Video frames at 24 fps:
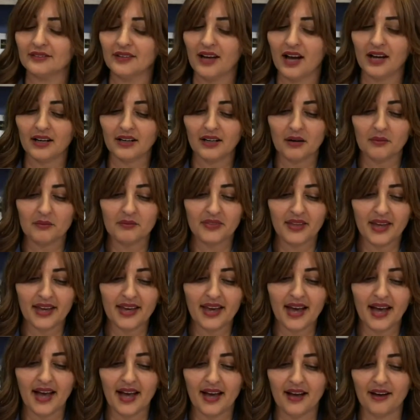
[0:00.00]
How come they
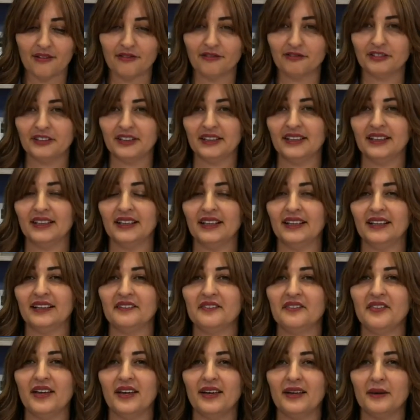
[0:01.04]
have
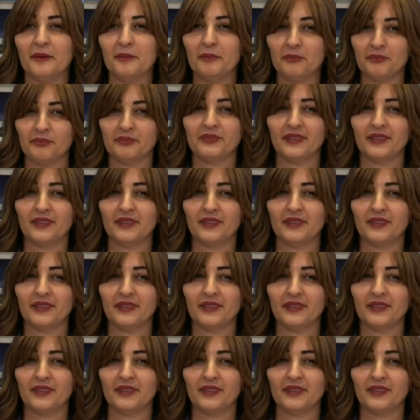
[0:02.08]
the